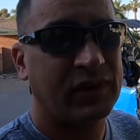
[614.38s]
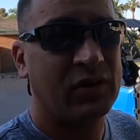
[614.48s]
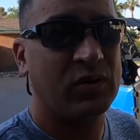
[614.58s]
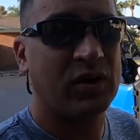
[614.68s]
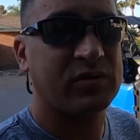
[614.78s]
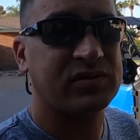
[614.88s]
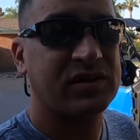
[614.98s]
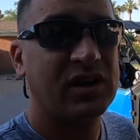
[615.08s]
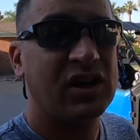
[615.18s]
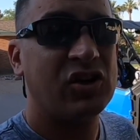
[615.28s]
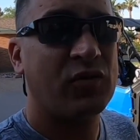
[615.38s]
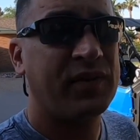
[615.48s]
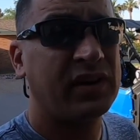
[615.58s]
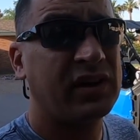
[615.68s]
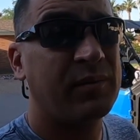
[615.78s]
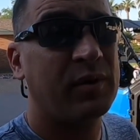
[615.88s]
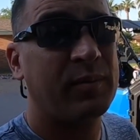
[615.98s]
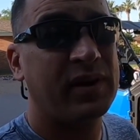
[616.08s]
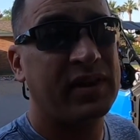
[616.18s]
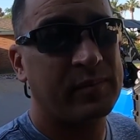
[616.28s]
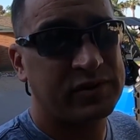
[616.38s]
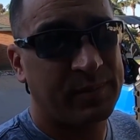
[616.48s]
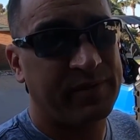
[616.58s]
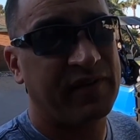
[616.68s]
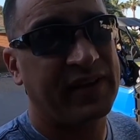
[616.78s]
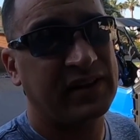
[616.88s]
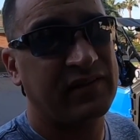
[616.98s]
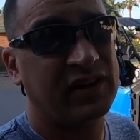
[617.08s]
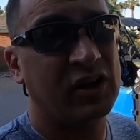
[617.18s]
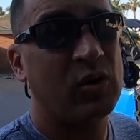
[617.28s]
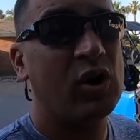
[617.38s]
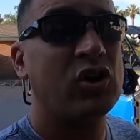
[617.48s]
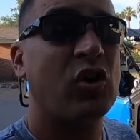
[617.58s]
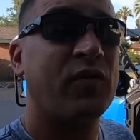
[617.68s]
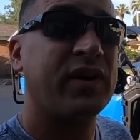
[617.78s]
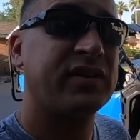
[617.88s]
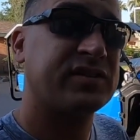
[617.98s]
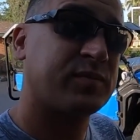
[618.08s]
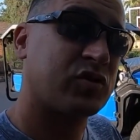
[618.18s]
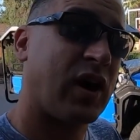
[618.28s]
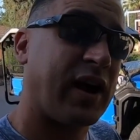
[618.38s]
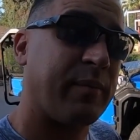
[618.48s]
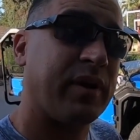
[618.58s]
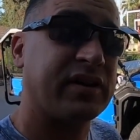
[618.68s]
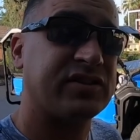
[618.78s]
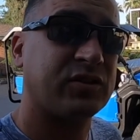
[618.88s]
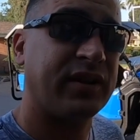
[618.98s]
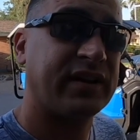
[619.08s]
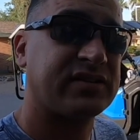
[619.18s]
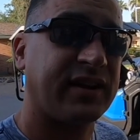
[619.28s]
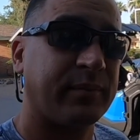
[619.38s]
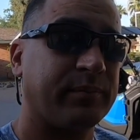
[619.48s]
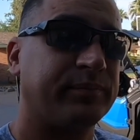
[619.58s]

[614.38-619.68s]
Who knows? Don't forget to give me a big thumbs up if you liked the video. Don't forget to subscribe, and until next time.